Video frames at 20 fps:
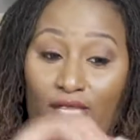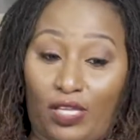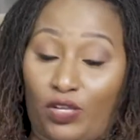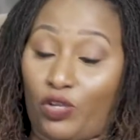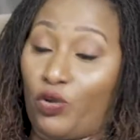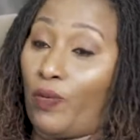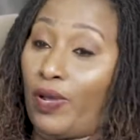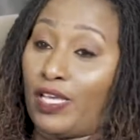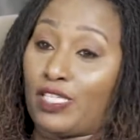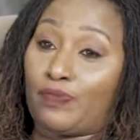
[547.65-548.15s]
the
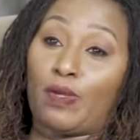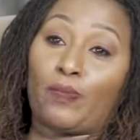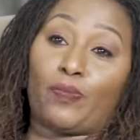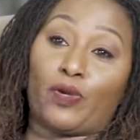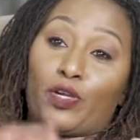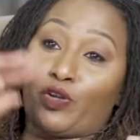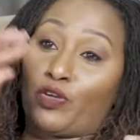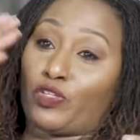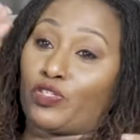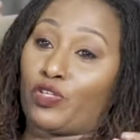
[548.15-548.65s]
us
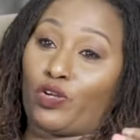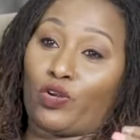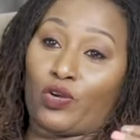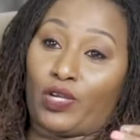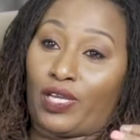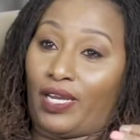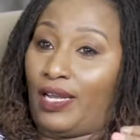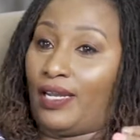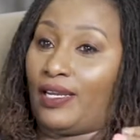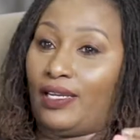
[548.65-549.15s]
people and you're also
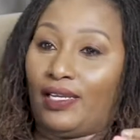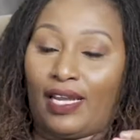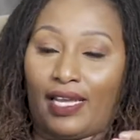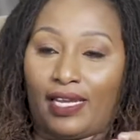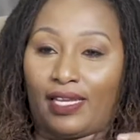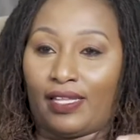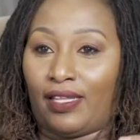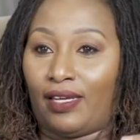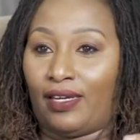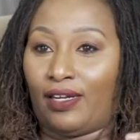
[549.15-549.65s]
looking at
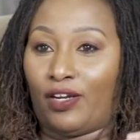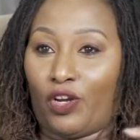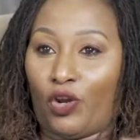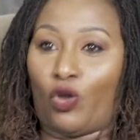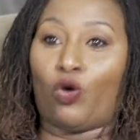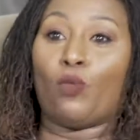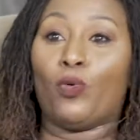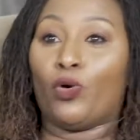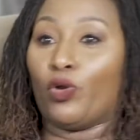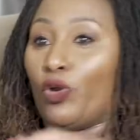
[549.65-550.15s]
like the
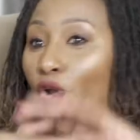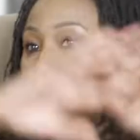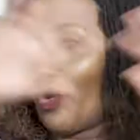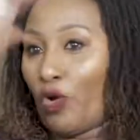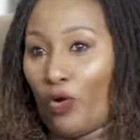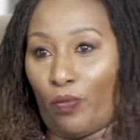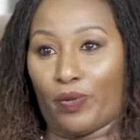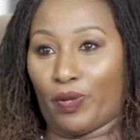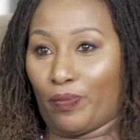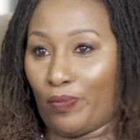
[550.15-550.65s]
global
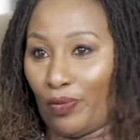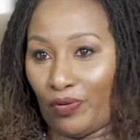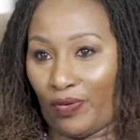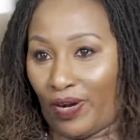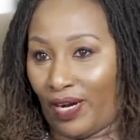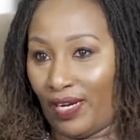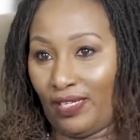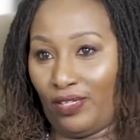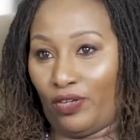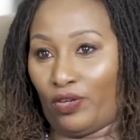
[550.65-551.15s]
local people
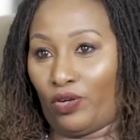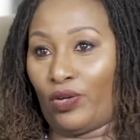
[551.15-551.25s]
right mm.